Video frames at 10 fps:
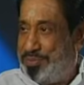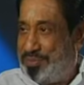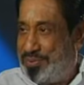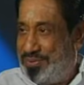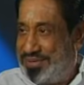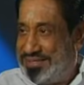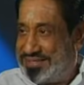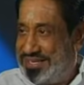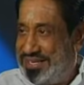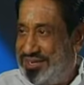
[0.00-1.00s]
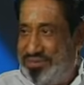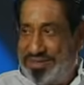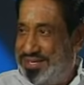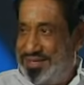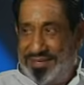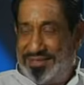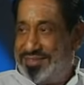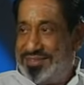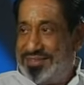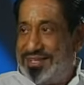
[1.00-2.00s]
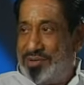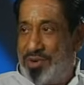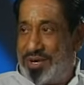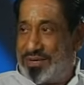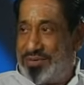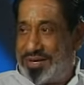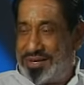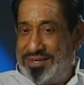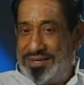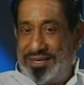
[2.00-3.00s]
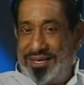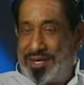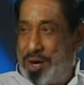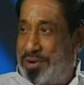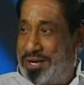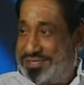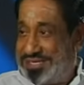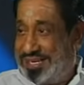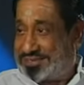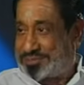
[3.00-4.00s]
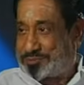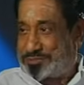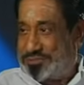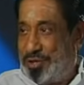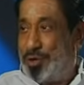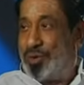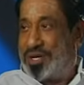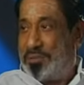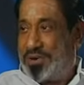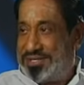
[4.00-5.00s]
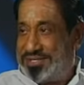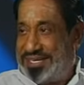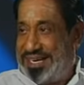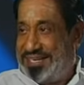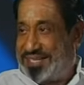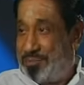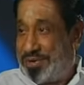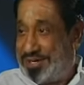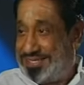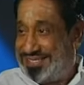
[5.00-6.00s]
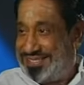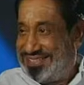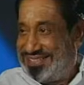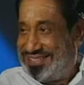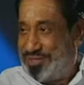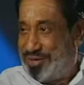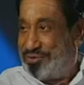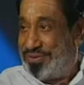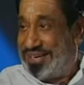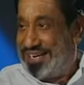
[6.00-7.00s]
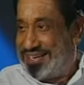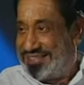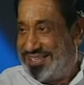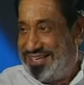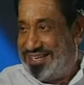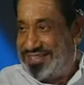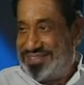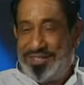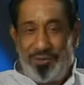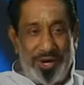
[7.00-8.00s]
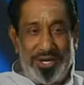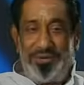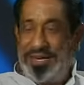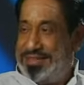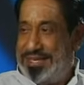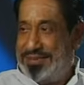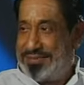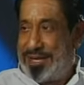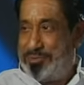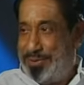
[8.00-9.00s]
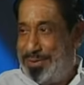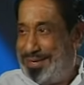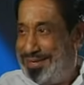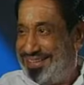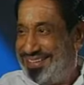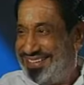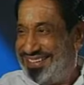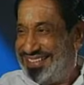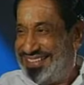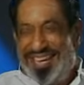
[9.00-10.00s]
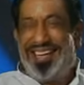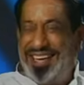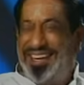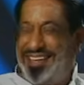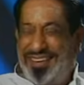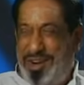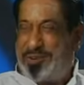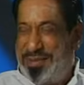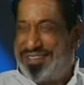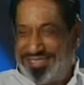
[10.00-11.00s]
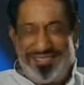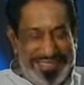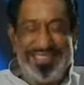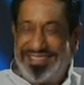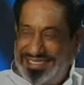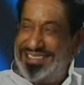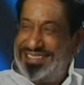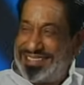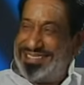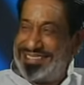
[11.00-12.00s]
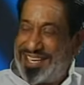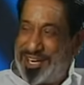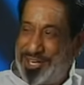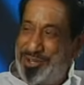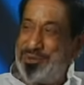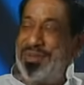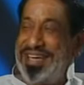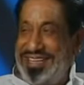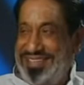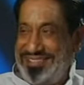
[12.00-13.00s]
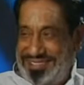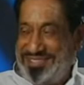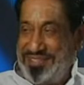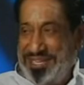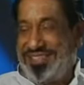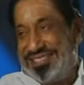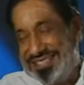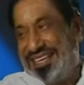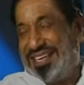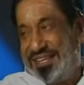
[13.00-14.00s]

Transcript: people, this thing, everything. Whatever Kamaraj said, you know, Kamaraj, the great Kamaraj, one of our greatest leader. Whatever he thinks, I'm doing little, not much, according to my, this thing.